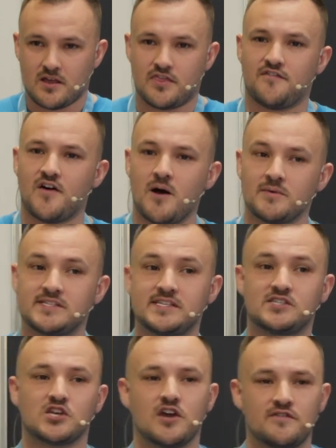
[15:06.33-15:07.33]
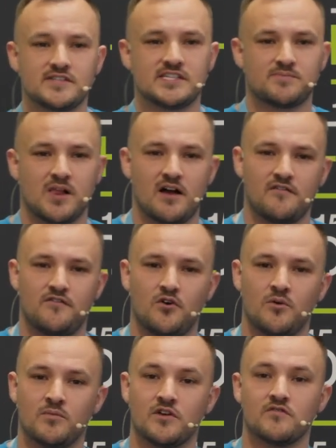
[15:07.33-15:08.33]
The pharmacy services
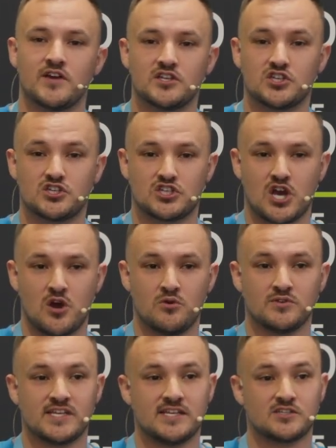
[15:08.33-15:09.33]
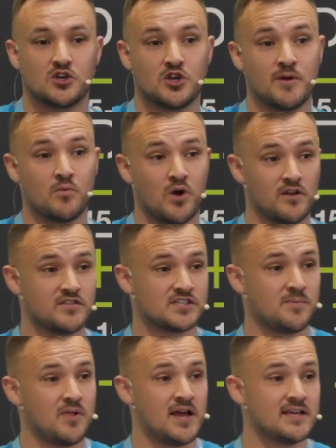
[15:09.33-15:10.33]
platform that Richard chose is going to be one of the
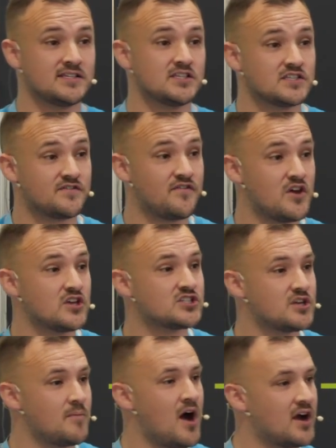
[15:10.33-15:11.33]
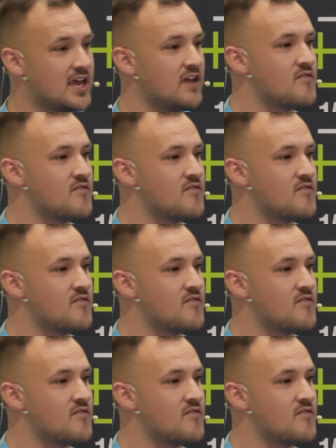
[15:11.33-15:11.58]
suppliers that's first to market